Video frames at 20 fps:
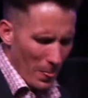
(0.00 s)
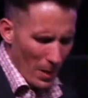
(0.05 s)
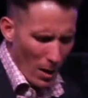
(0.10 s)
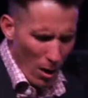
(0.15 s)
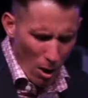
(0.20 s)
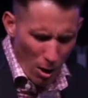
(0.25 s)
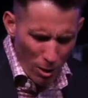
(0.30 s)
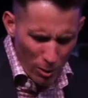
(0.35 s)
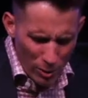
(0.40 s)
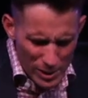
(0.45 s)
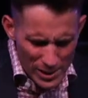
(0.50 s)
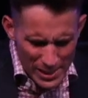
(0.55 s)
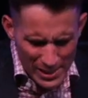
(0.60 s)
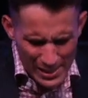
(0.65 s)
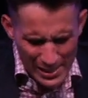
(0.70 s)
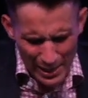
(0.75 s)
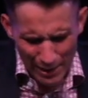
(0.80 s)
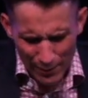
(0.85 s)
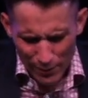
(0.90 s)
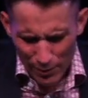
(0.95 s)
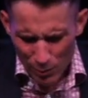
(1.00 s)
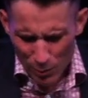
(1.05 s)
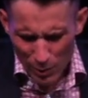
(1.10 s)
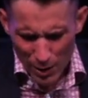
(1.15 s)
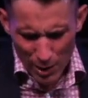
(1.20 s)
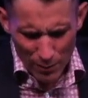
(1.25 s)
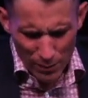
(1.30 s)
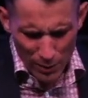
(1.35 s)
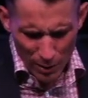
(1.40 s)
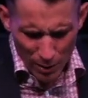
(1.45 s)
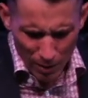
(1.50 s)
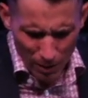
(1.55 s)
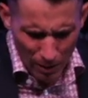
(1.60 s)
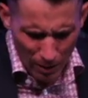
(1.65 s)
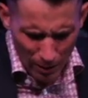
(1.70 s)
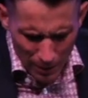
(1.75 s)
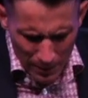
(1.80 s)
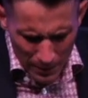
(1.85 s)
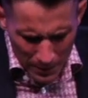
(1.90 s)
Oh, receive the word of the Lord.